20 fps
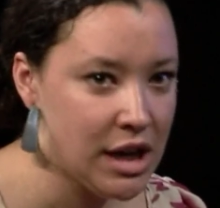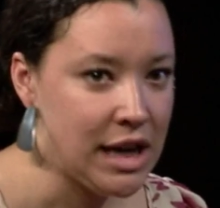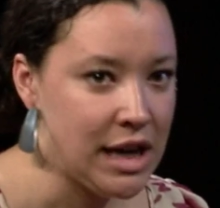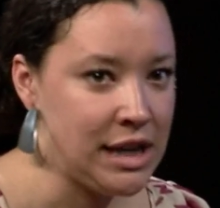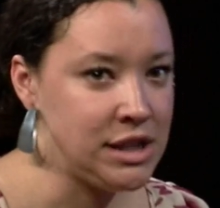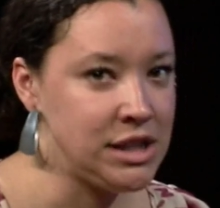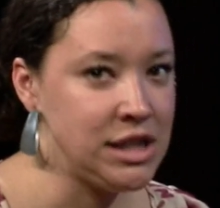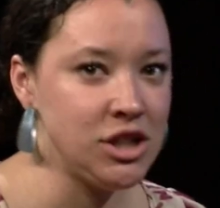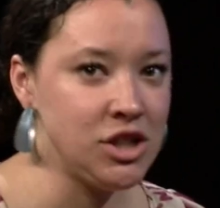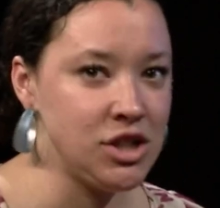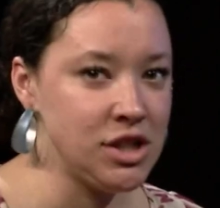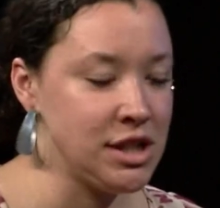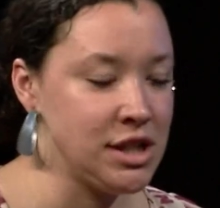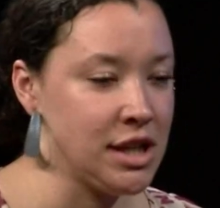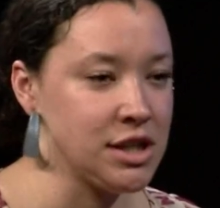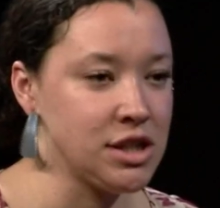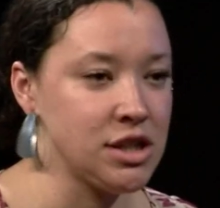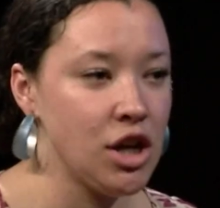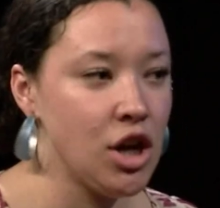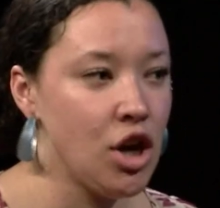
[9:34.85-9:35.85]
It teaches
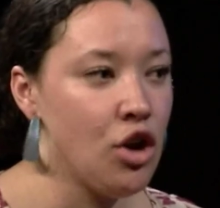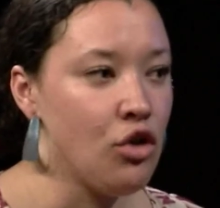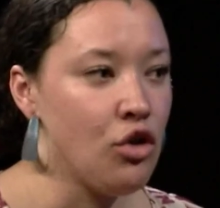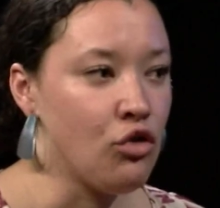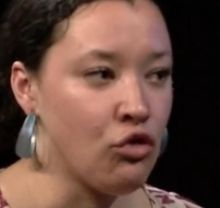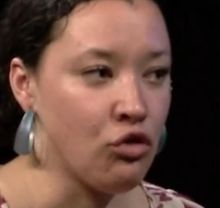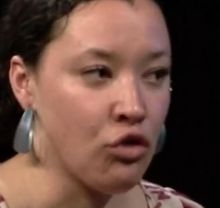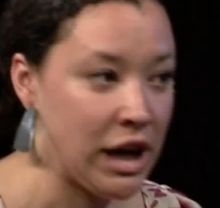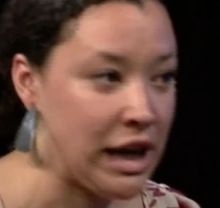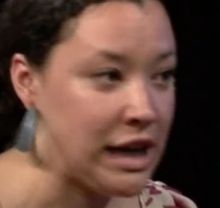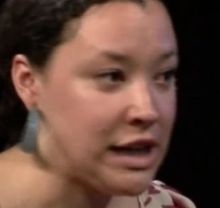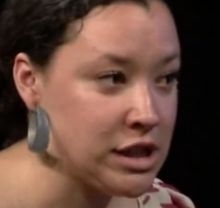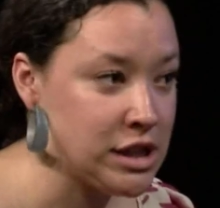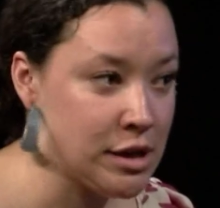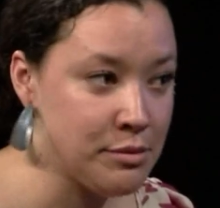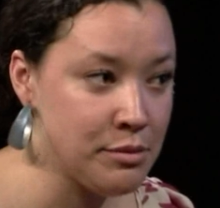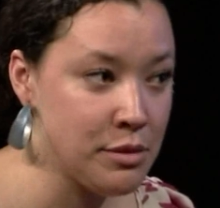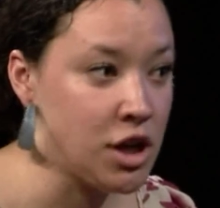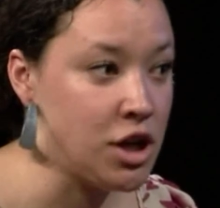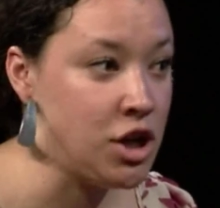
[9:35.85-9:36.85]
us
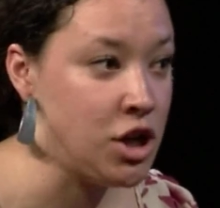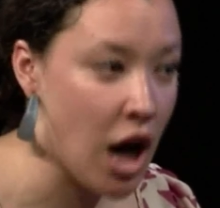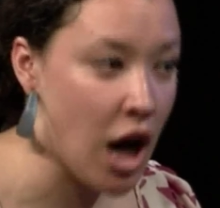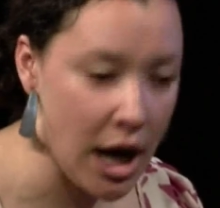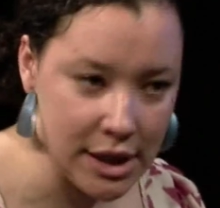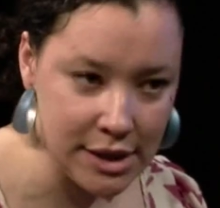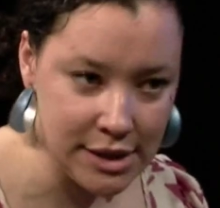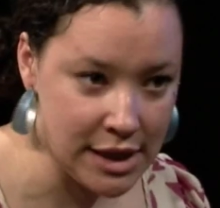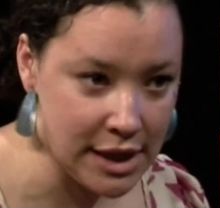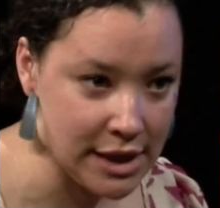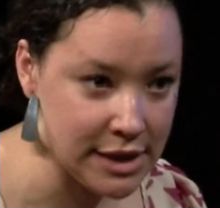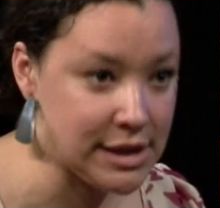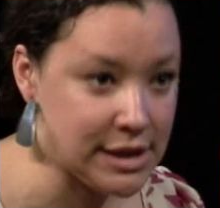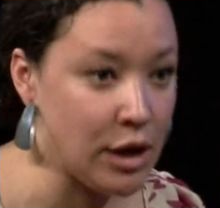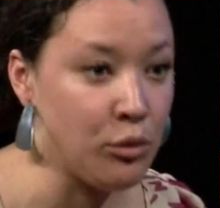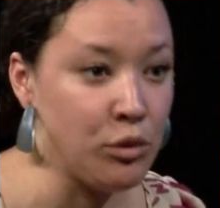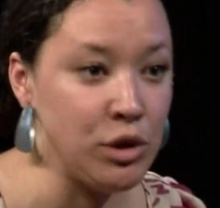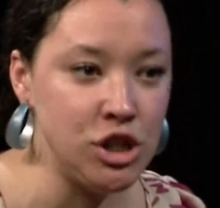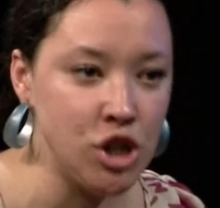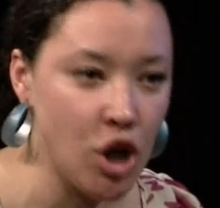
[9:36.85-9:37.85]
random nonsense
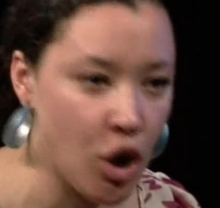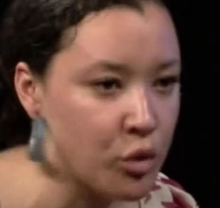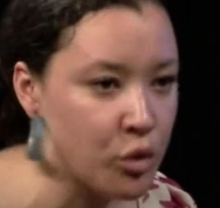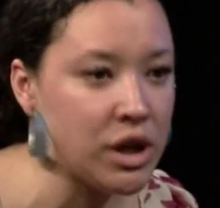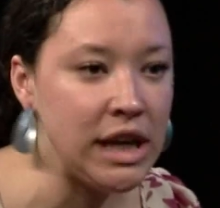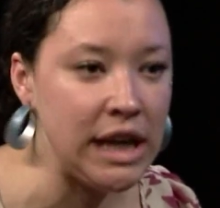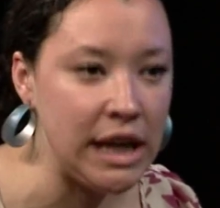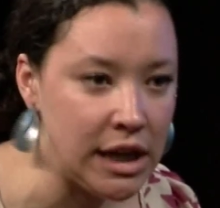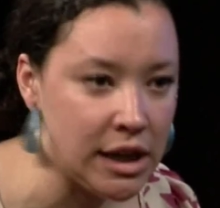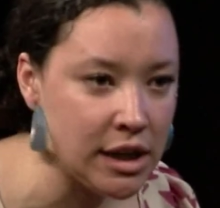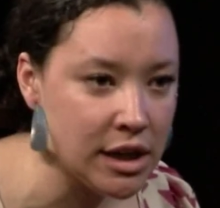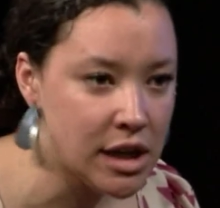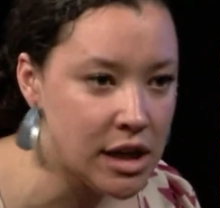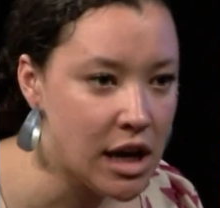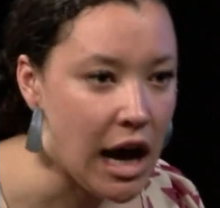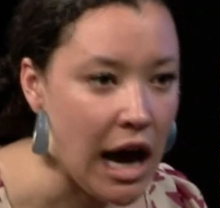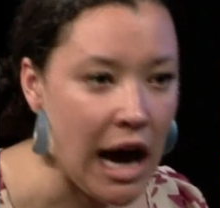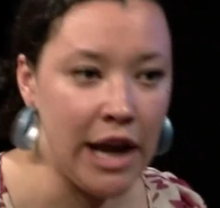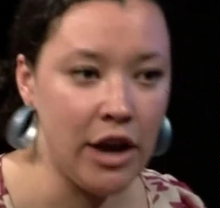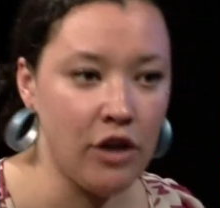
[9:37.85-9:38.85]
that we don't need.
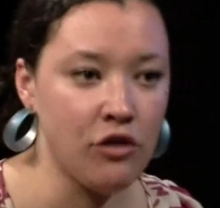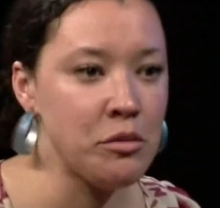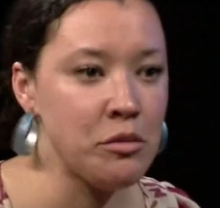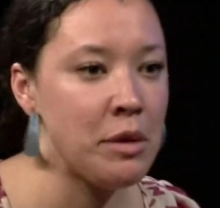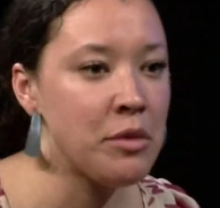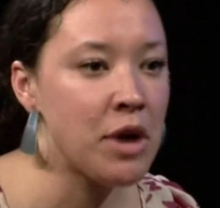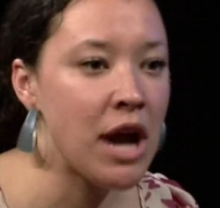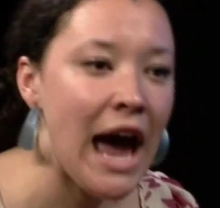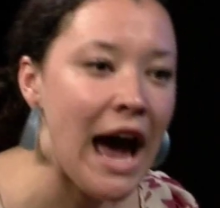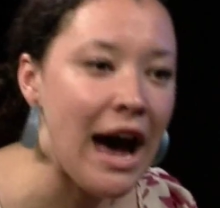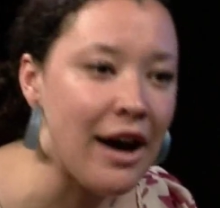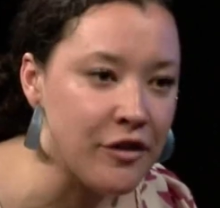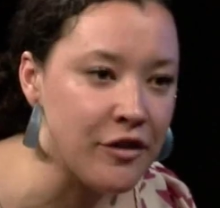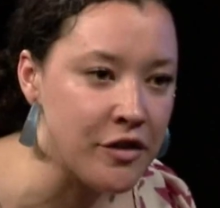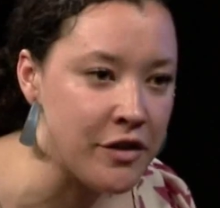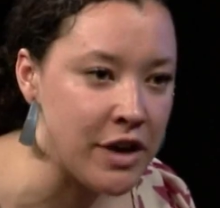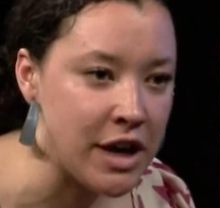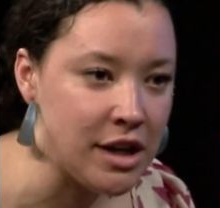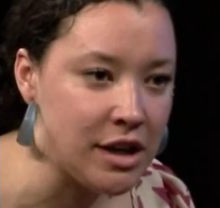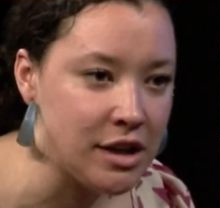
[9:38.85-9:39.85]
I don't remember half
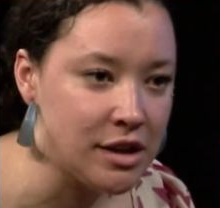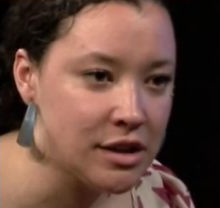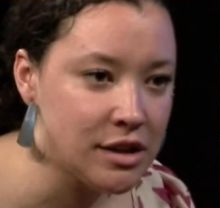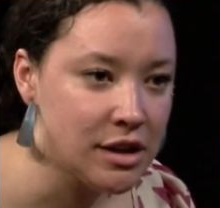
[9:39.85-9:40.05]
of it.